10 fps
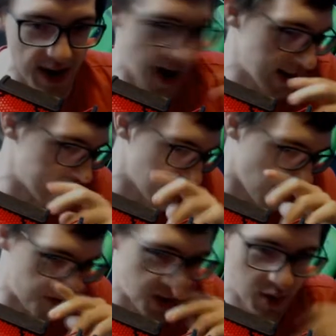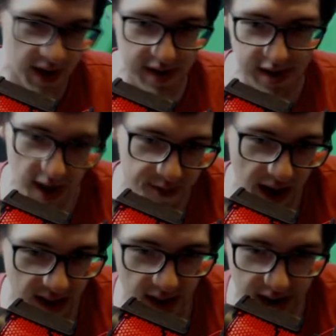any tough unit, tough
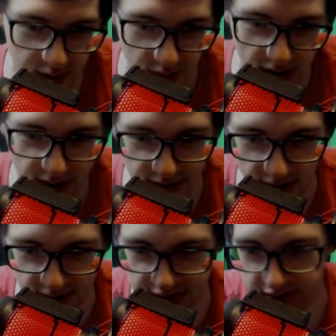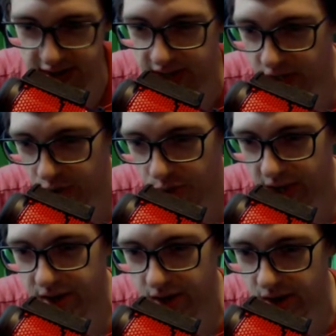ally you have, obviously, and you
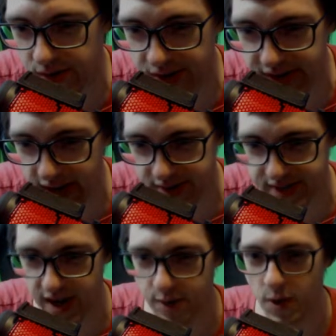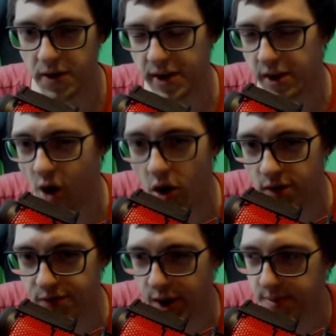get none of the downside while getting all
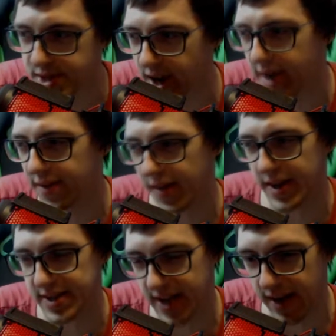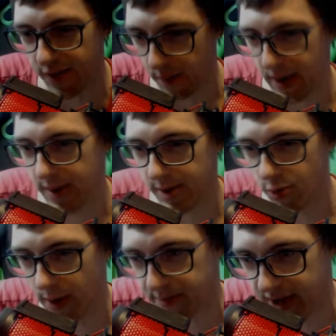of the upside, and then it's kind of a baby
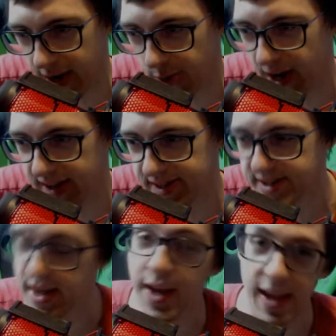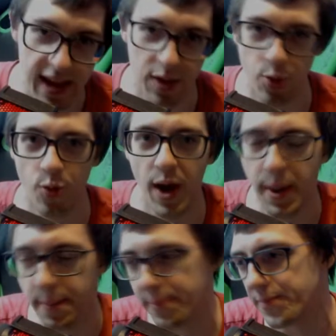Riptide Rex. Either way.
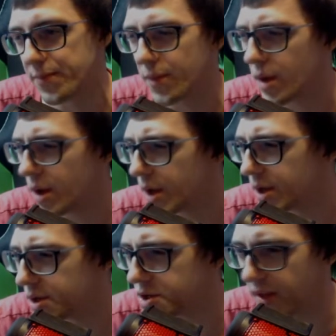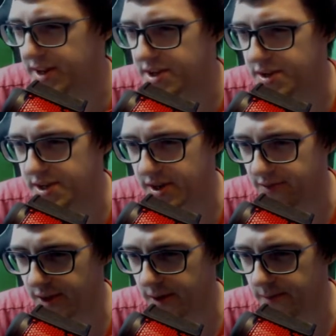So that's good
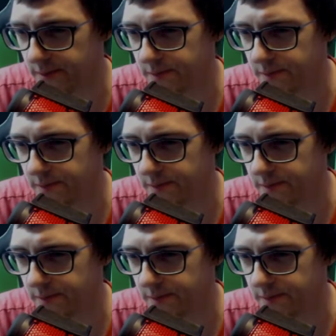stuff there.